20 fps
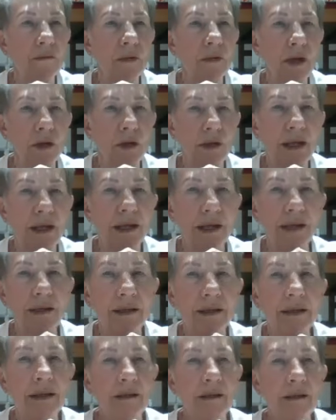
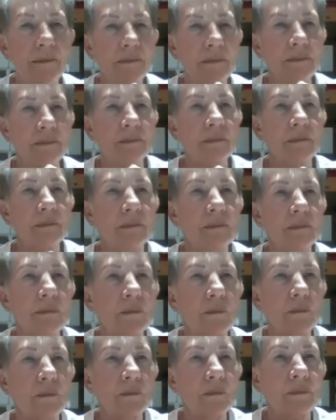Okay. Yes, she's here.
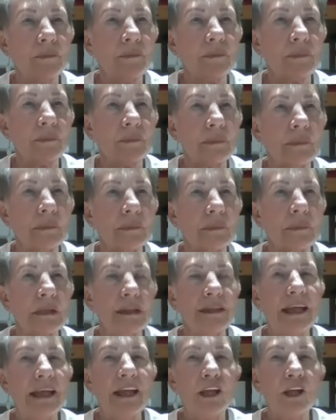
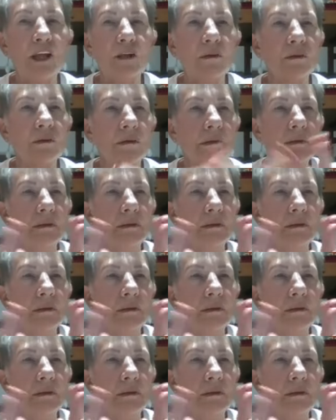Thank you.